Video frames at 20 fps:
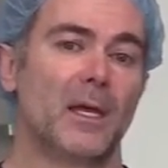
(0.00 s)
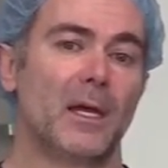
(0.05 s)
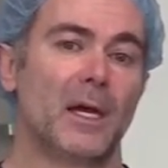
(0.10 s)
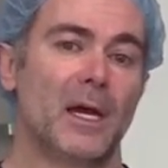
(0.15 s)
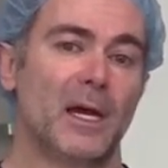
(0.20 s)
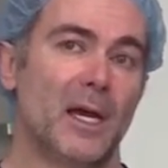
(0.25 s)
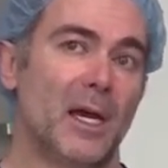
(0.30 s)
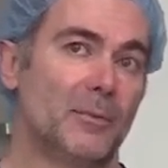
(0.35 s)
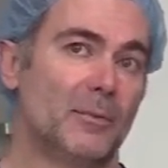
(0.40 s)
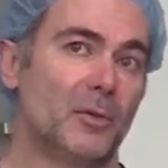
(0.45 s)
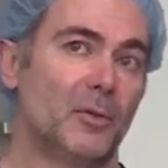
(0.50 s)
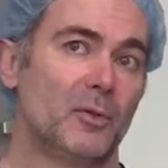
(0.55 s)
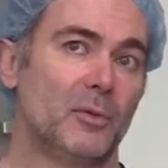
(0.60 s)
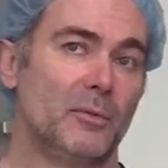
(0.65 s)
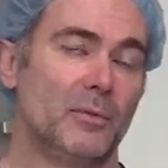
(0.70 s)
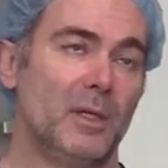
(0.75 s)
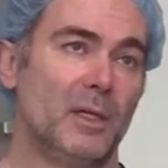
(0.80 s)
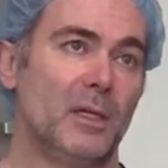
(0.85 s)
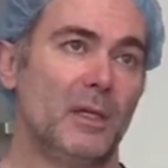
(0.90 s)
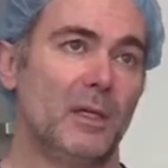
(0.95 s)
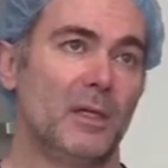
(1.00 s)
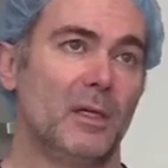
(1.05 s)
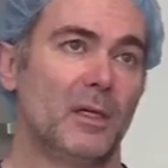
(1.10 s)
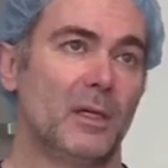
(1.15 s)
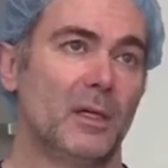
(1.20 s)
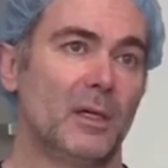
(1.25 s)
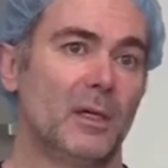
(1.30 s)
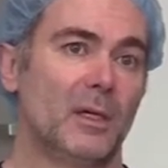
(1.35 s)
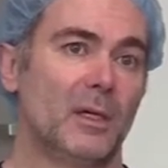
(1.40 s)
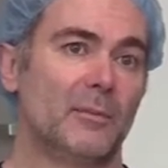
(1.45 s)
I happened to be
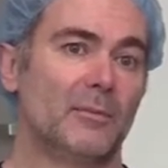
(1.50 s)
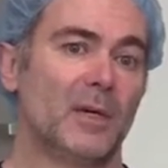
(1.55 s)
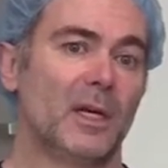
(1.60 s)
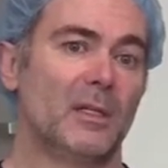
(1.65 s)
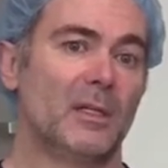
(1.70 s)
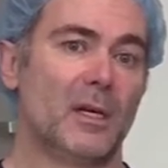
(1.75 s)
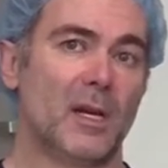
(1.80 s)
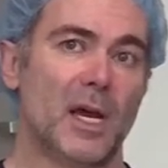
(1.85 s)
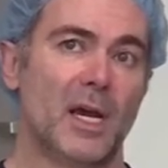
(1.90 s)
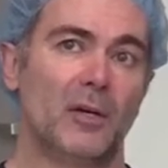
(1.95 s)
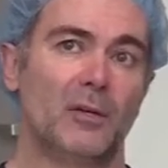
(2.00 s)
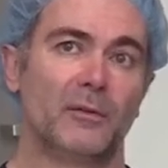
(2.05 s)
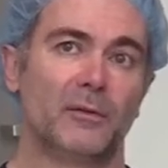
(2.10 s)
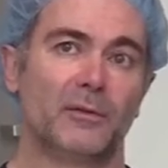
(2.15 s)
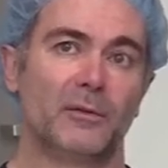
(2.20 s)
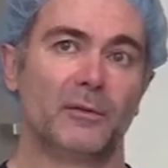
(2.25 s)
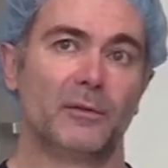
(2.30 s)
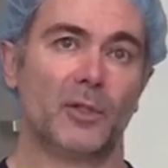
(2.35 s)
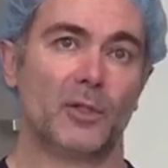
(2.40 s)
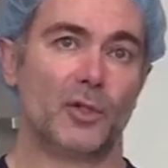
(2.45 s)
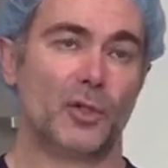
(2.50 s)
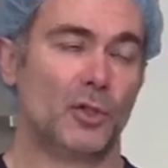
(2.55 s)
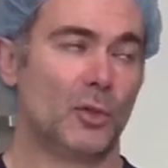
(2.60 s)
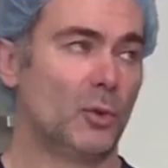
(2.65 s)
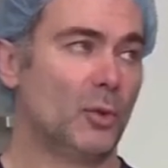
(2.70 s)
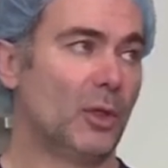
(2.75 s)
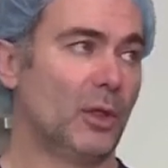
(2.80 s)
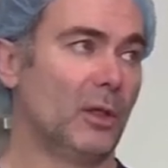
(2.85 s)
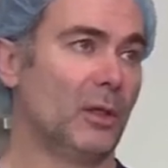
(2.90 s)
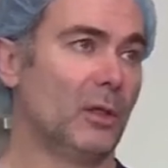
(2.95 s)
at the night of the
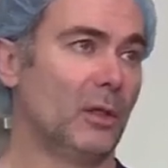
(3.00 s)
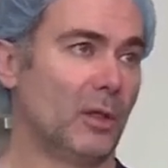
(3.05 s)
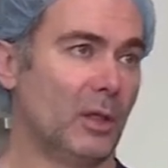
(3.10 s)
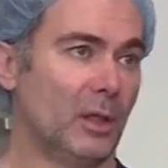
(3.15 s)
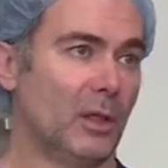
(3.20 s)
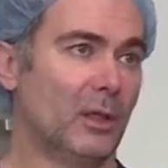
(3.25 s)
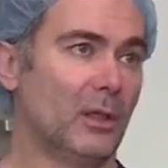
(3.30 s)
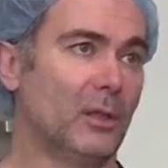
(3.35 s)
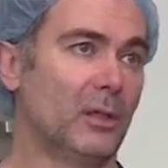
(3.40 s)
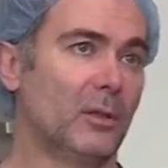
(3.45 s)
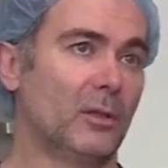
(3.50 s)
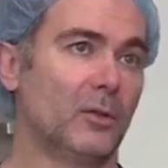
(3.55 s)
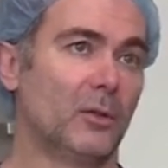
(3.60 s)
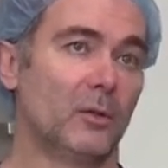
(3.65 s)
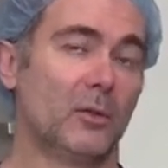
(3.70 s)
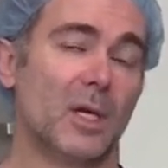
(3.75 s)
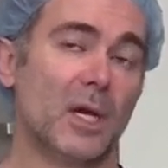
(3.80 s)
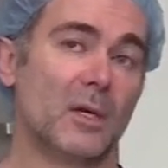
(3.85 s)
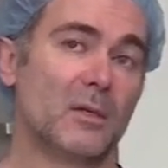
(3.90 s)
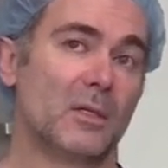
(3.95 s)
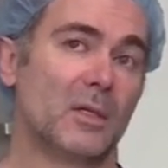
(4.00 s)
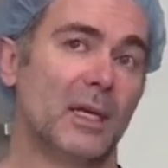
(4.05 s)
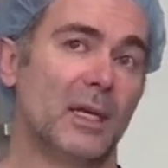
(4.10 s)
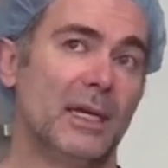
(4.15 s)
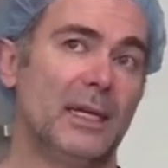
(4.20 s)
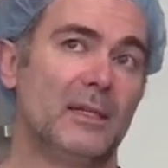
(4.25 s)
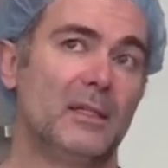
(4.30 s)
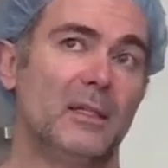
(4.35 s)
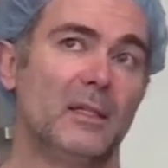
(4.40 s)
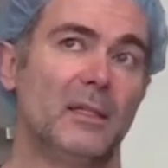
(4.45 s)
shooting in
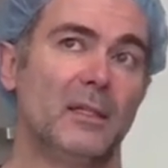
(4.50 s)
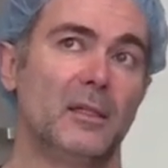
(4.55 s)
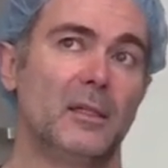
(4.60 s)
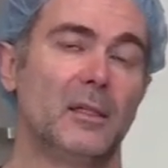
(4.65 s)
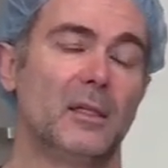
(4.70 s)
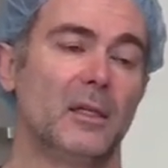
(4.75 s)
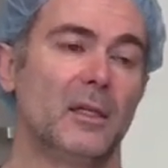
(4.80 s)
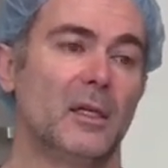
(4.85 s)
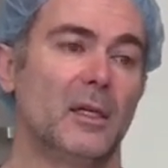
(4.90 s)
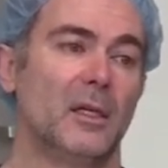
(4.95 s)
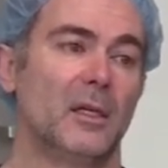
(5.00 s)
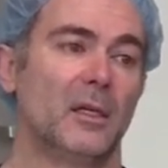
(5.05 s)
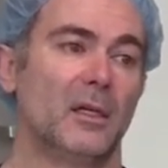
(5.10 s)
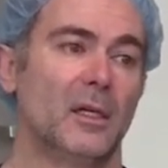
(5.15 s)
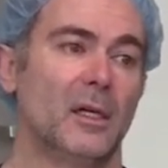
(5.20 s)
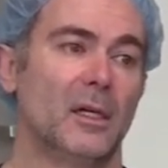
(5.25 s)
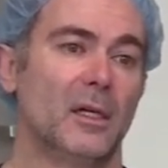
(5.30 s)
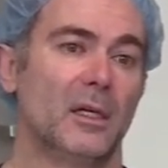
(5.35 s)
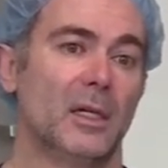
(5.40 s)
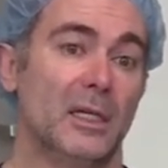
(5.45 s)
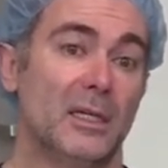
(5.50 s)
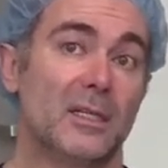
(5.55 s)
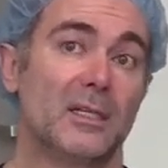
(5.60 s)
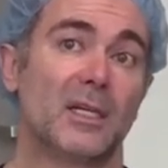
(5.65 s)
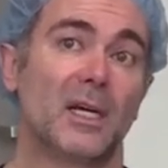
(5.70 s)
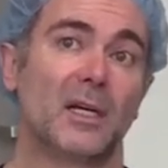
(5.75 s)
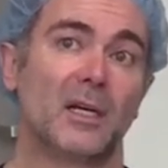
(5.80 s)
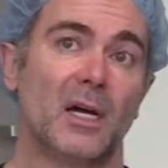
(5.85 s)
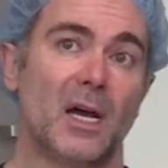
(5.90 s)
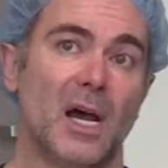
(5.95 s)
2018
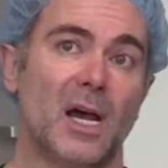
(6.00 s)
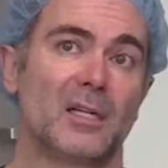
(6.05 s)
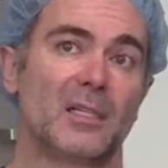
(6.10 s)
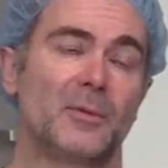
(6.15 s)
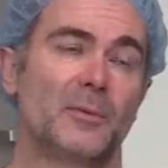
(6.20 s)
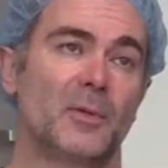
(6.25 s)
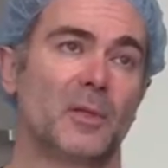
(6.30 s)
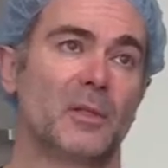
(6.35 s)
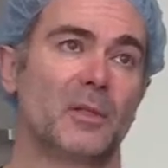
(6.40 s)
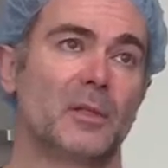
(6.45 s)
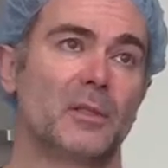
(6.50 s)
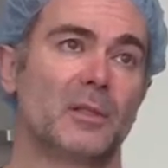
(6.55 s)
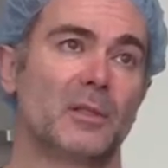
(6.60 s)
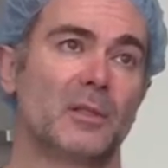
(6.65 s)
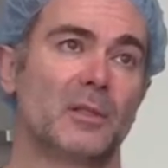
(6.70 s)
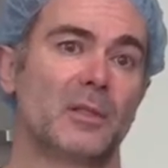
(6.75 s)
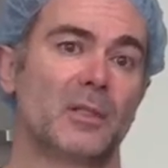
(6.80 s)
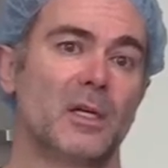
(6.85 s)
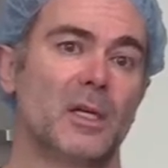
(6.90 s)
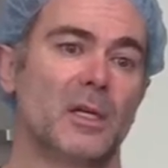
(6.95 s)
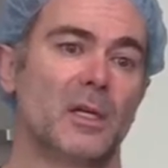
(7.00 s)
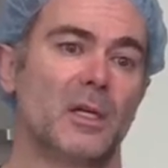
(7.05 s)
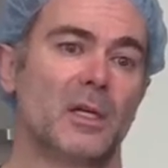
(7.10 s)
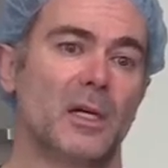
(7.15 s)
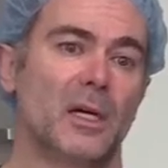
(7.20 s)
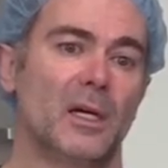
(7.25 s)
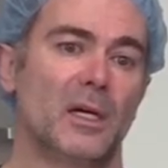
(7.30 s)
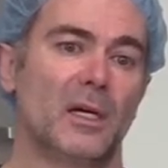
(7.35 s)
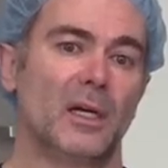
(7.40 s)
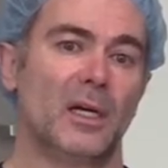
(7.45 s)
inside the hospitals
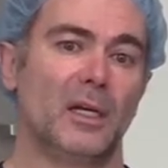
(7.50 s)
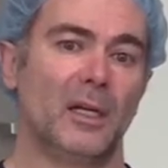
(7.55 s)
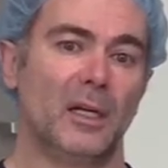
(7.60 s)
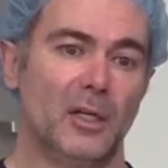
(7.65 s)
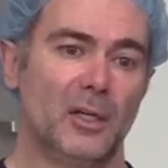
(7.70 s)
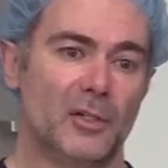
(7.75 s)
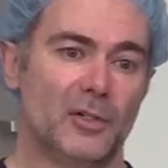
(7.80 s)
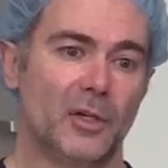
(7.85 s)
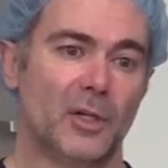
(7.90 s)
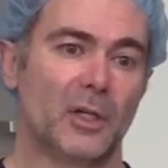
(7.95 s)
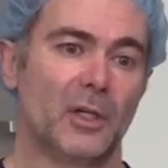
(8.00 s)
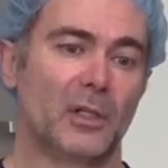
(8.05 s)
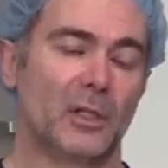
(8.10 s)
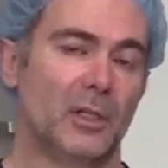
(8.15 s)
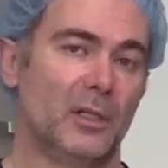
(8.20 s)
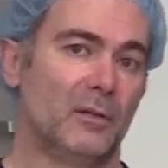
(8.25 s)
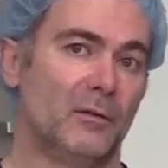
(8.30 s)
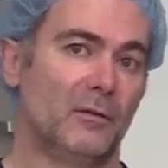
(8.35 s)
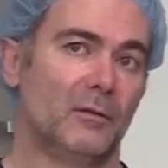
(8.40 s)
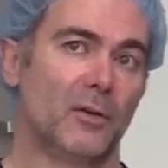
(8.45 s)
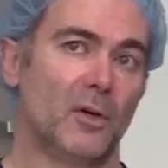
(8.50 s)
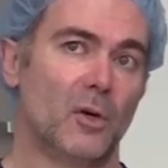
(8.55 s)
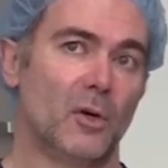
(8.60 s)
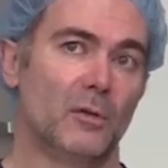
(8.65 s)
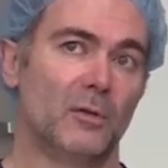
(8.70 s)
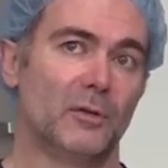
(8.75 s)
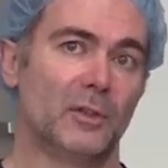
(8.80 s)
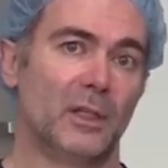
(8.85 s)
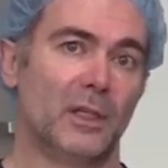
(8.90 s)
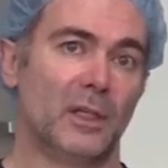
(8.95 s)
and intricately
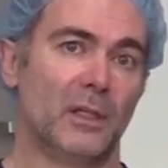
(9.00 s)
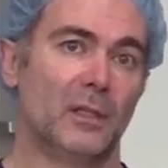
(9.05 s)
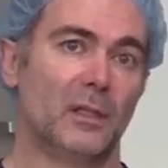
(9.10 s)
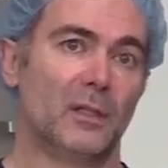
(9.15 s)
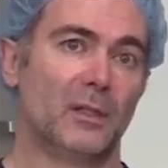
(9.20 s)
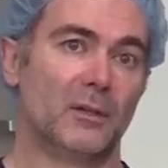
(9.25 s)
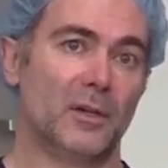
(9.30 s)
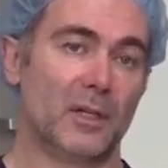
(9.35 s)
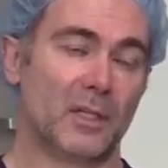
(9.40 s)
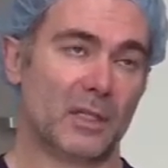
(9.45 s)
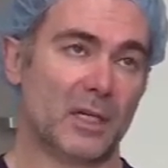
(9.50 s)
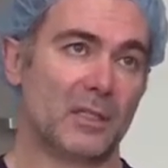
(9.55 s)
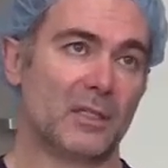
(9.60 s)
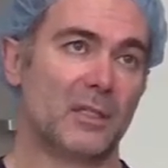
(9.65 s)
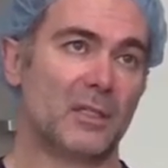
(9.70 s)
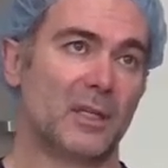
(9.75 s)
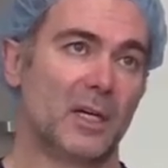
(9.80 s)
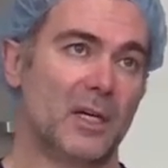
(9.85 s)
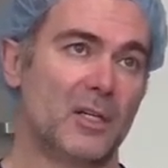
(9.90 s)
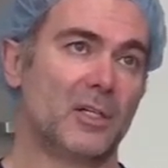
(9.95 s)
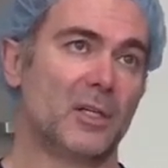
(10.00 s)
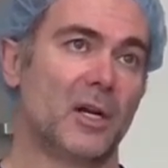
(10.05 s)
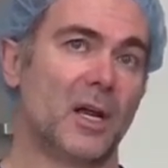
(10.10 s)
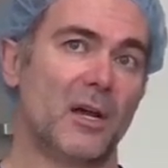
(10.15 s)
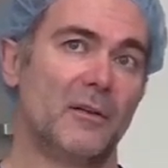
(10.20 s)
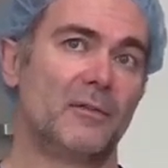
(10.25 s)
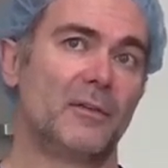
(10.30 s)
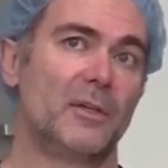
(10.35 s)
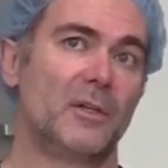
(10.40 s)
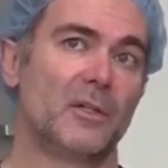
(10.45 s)
involved in the resuscitation
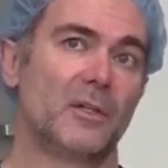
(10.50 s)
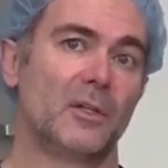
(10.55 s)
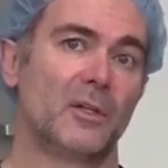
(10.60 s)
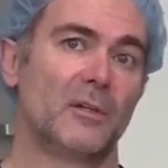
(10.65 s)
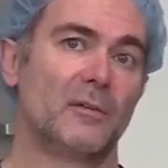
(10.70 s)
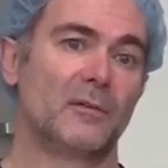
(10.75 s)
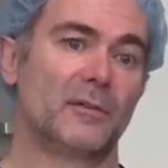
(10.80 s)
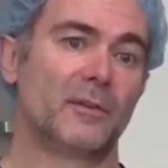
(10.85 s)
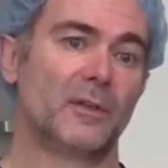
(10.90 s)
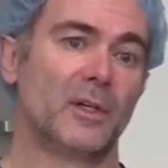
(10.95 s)
efforts of